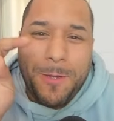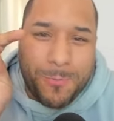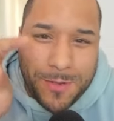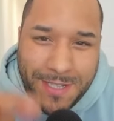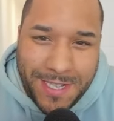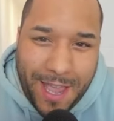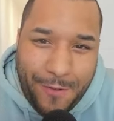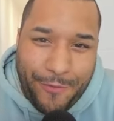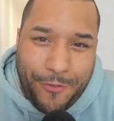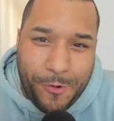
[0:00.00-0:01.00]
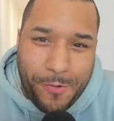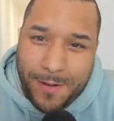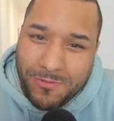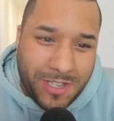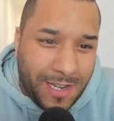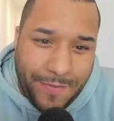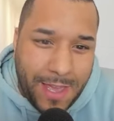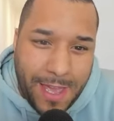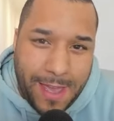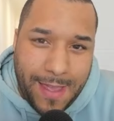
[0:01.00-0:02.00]
Was this helpful? I'm just going to leave it
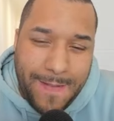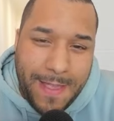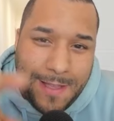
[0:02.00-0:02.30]
here.